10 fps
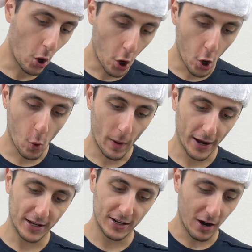Oh my
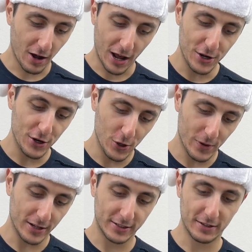god, I knew
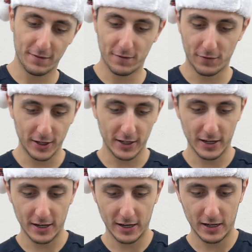it.
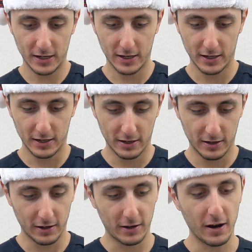Freaking
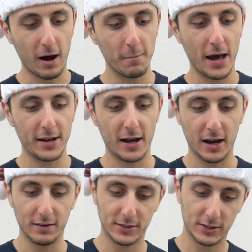combat
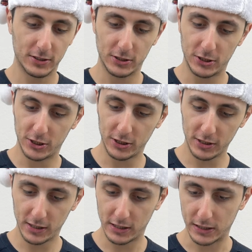knives.
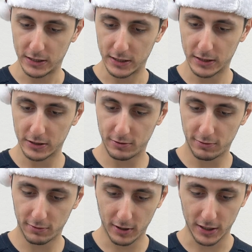Jesus
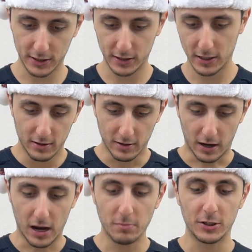Christ.
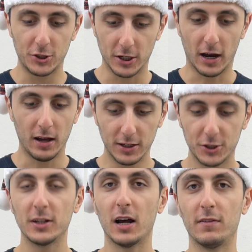I am legit, I
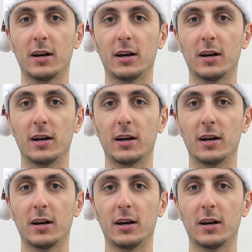legit have a